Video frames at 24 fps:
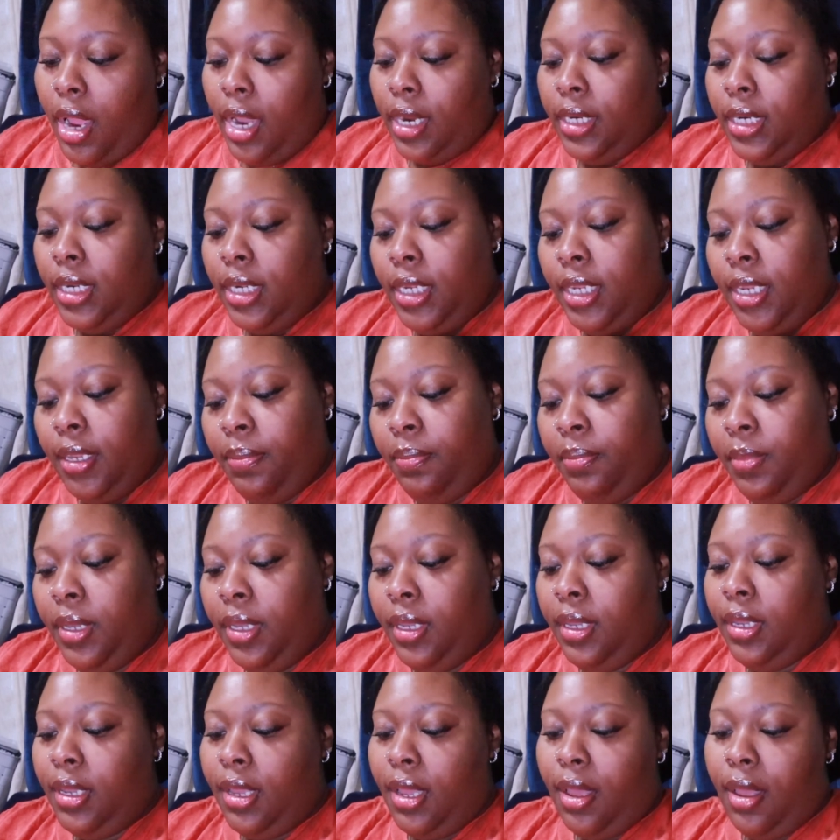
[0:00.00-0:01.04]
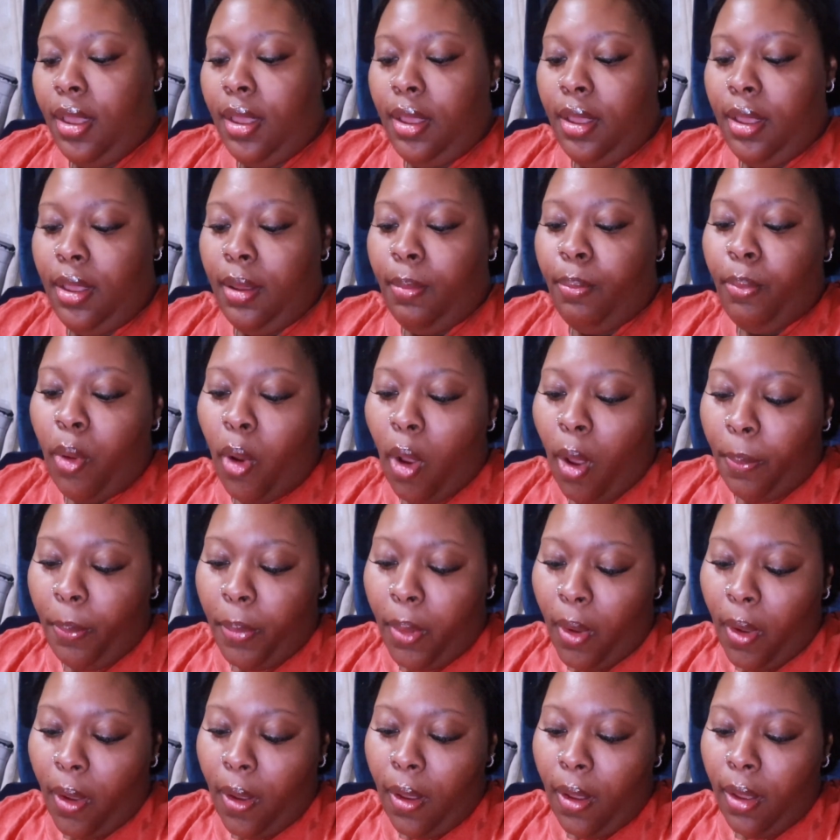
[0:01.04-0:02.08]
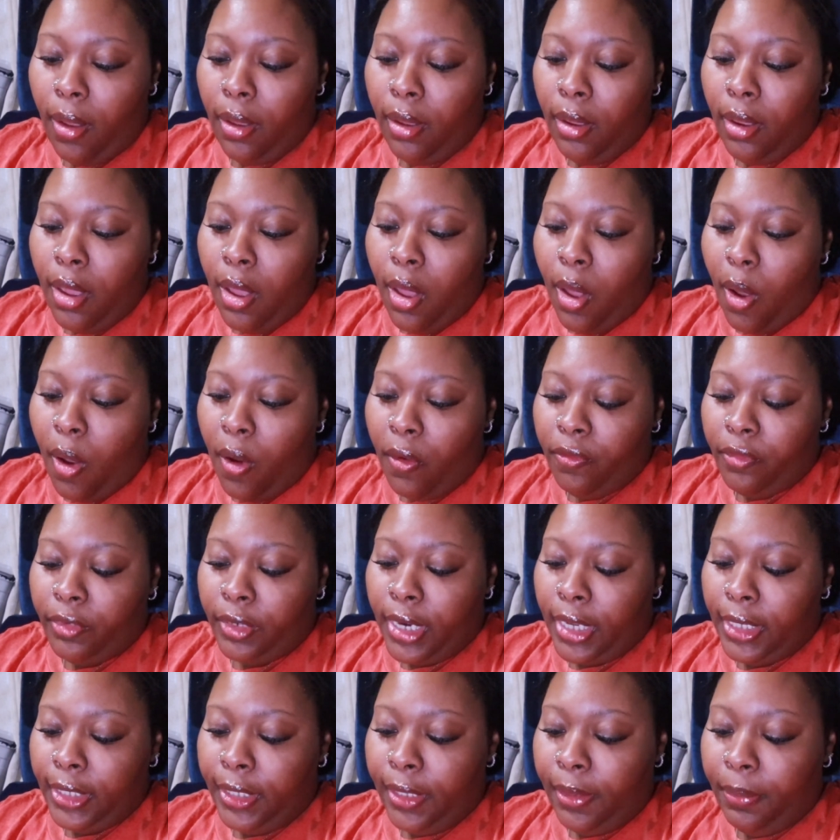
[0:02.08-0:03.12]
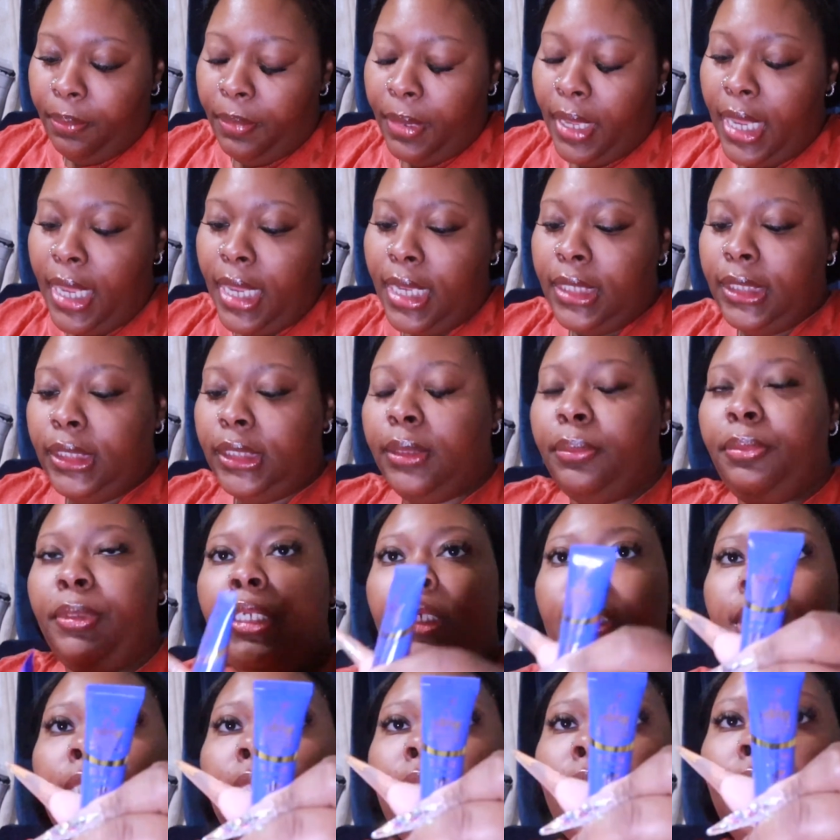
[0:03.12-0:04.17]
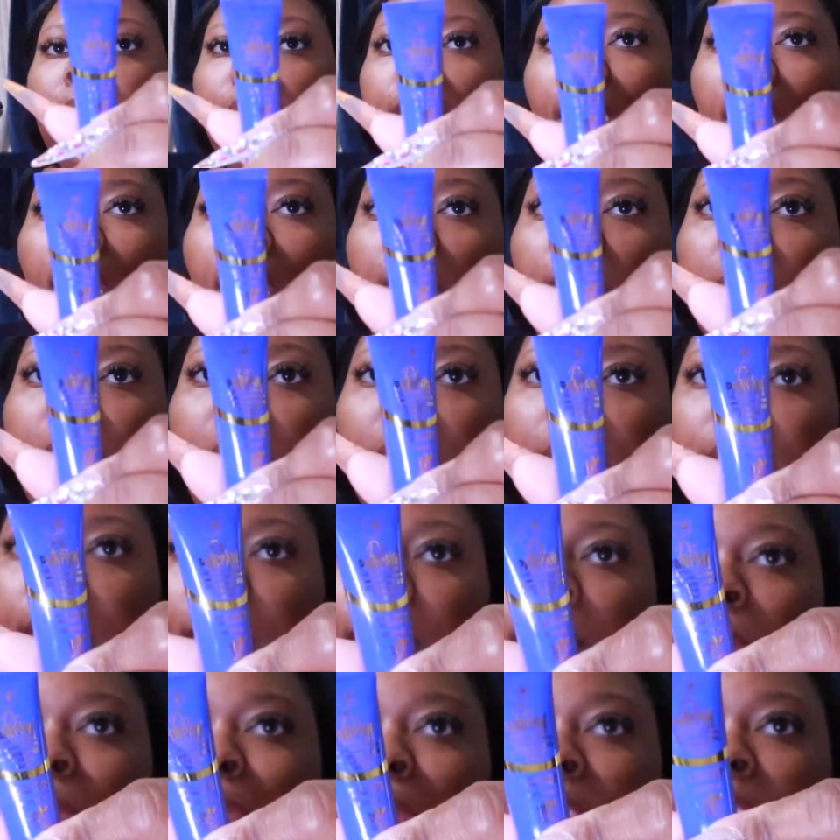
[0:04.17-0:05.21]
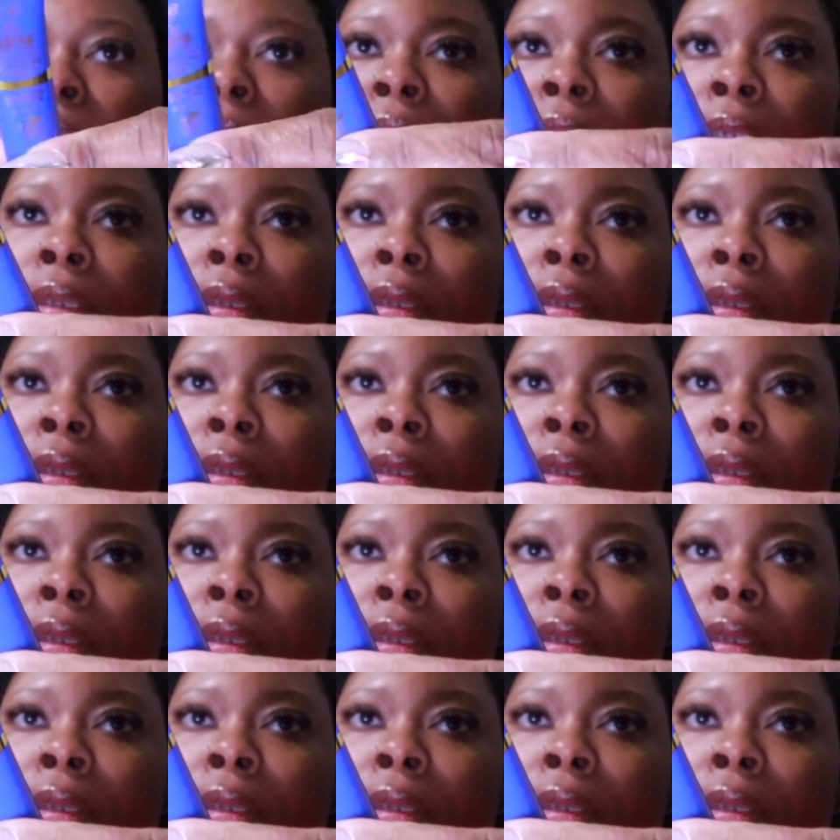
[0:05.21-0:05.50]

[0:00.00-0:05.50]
I did get me a Paw Paw overnight lip mask because my lips been